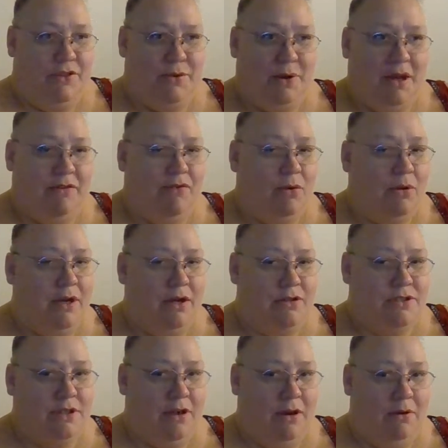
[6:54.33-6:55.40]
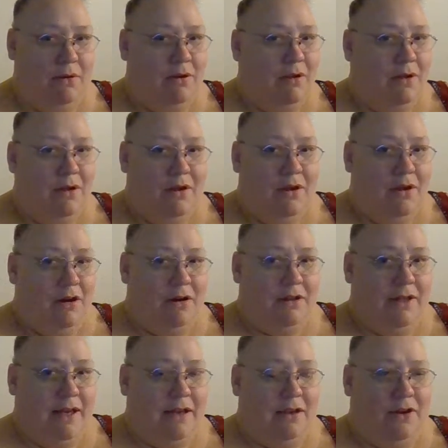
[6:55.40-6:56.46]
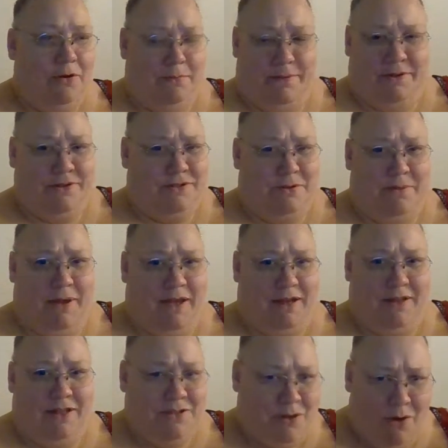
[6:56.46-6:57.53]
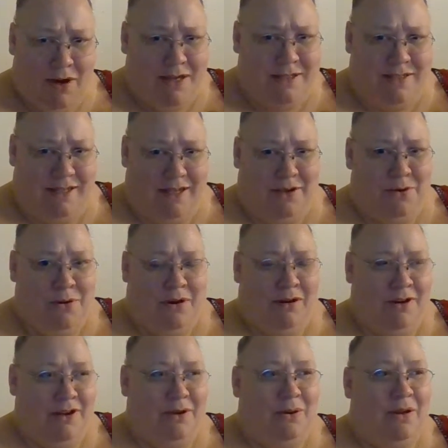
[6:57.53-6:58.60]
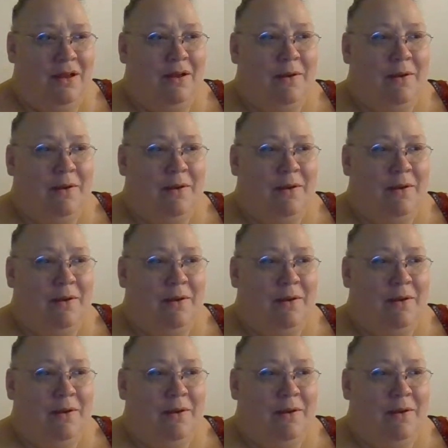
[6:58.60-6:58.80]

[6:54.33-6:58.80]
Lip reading: 3-4 years ago are like, your bills are paid. That's crazy. Who are you?